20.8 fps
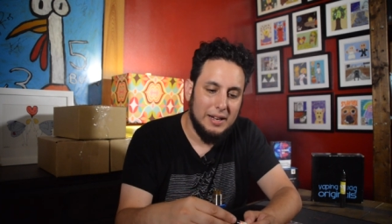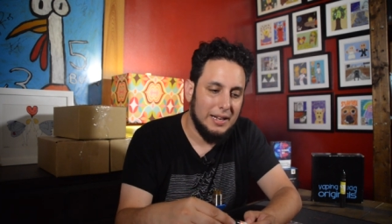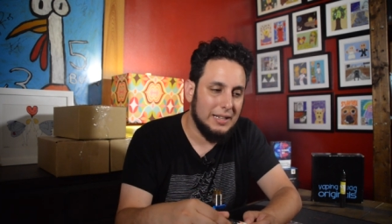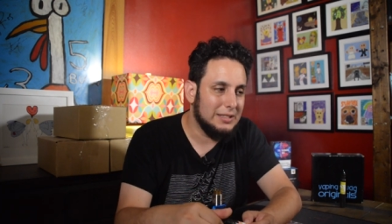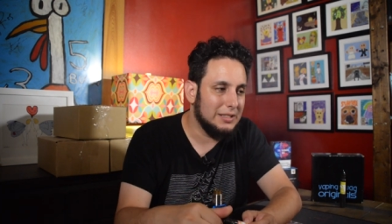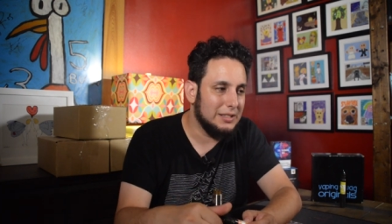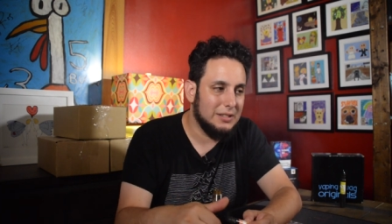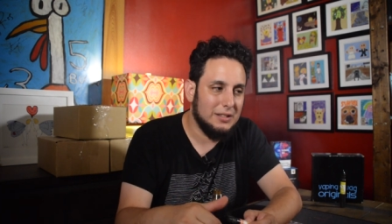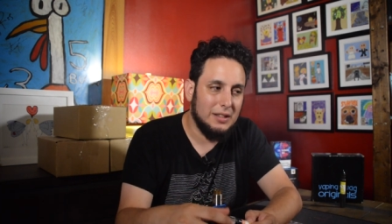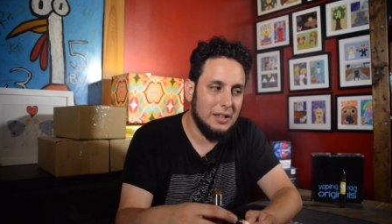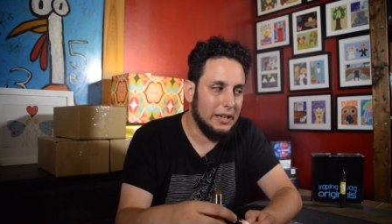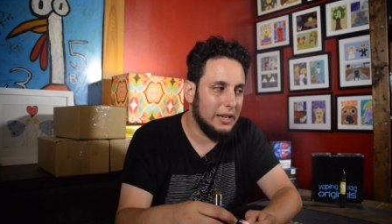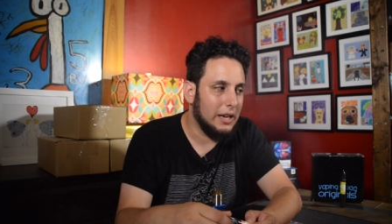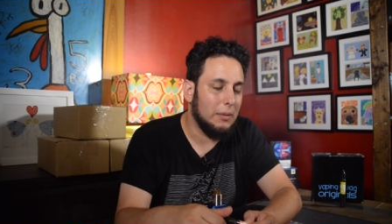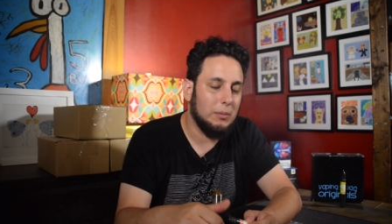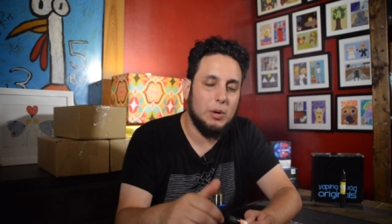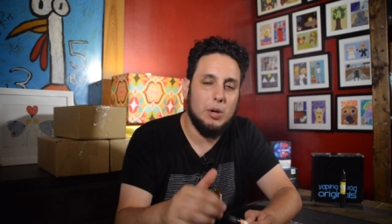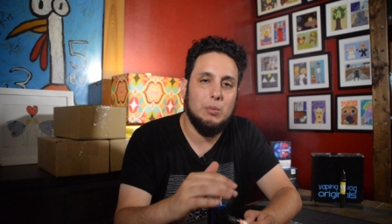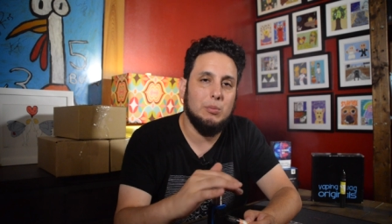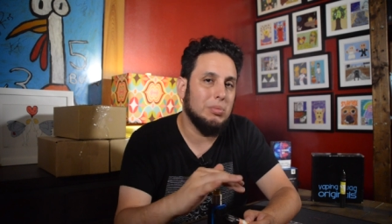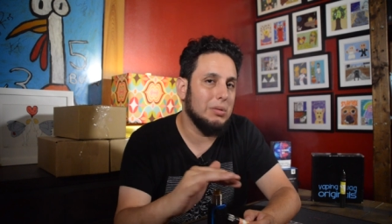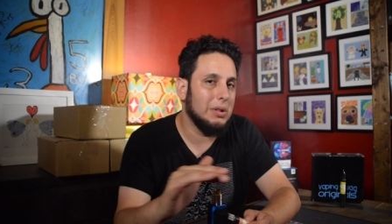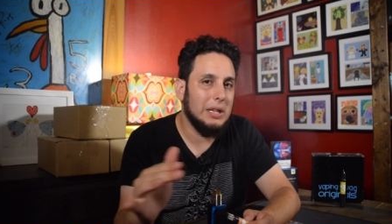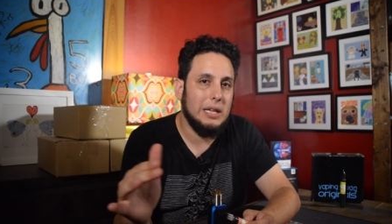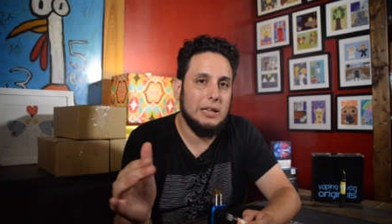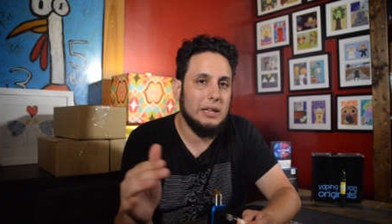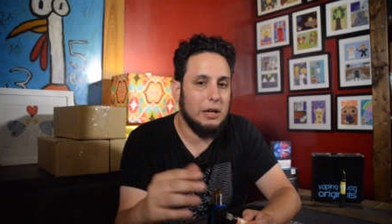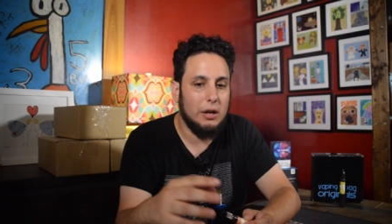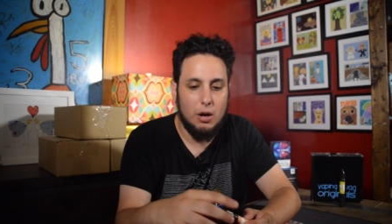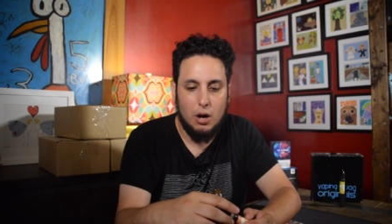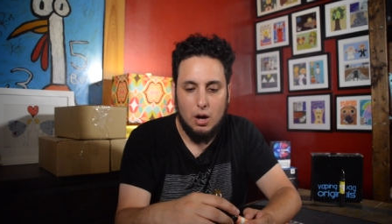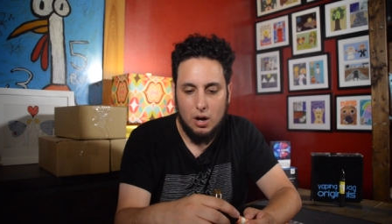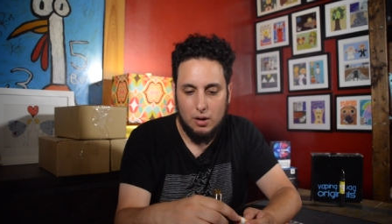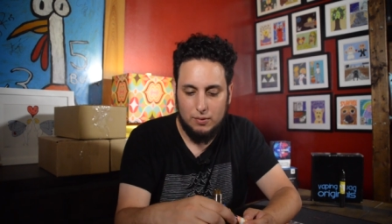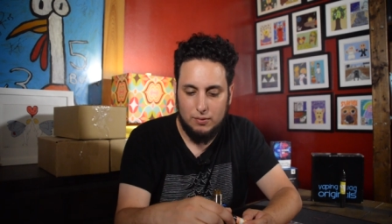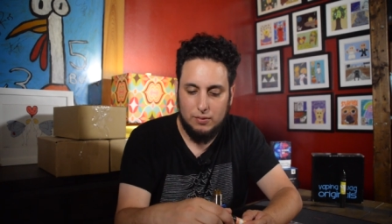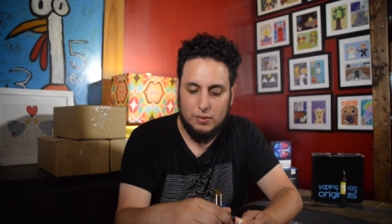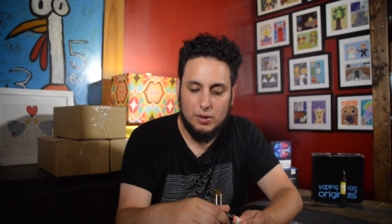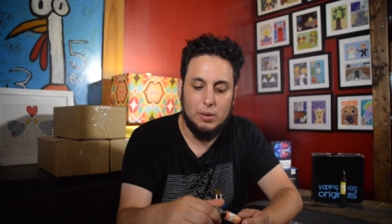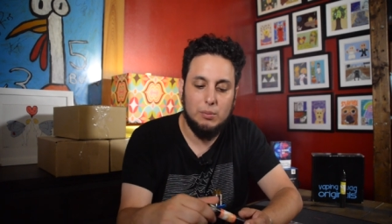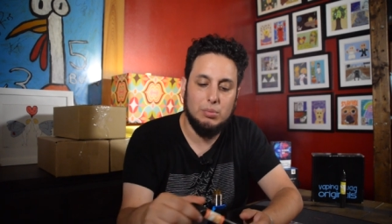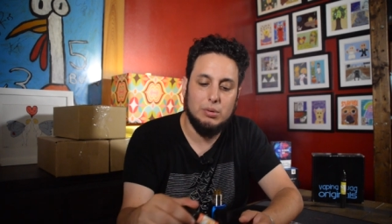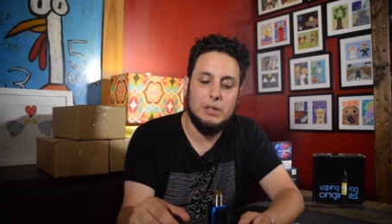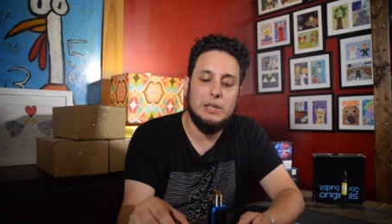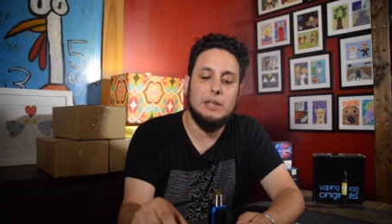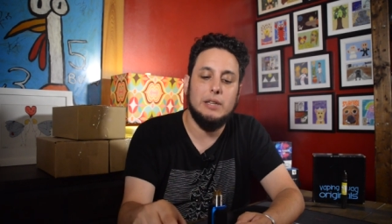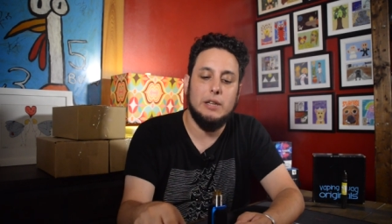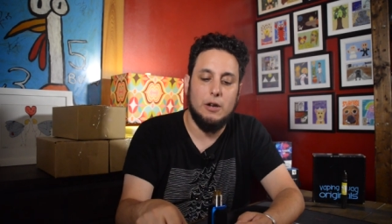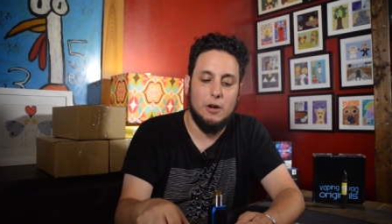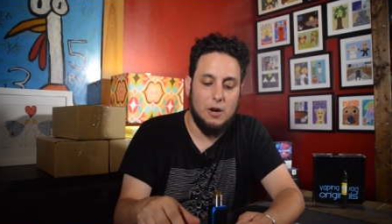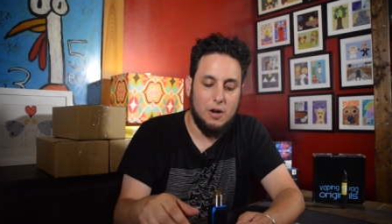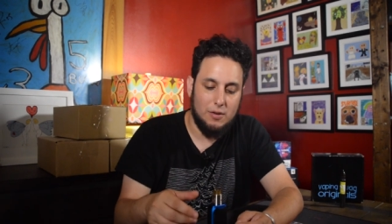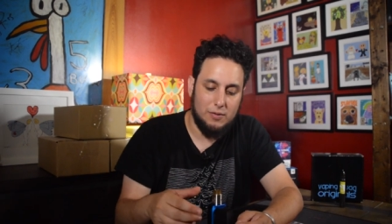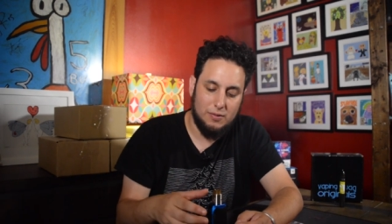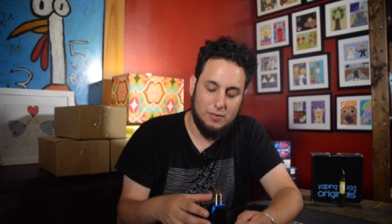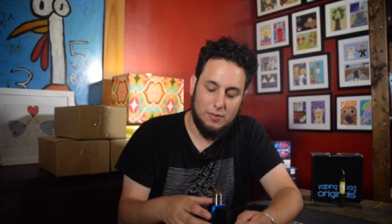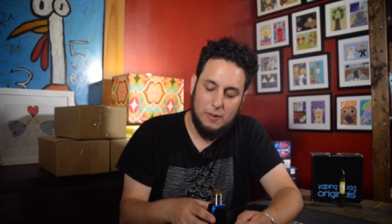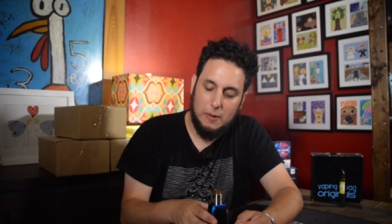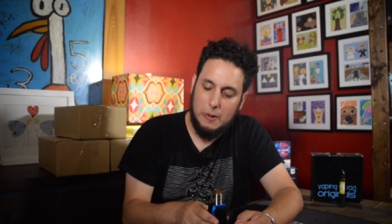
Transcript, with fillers: It's like I'm completely off, completely off.